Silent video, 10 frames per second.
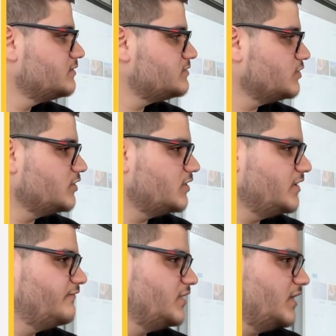So
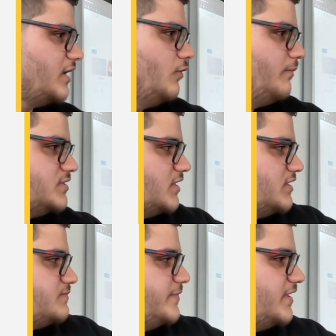even like how much I
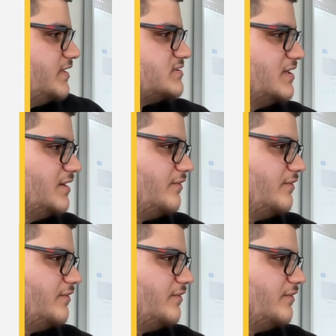spend.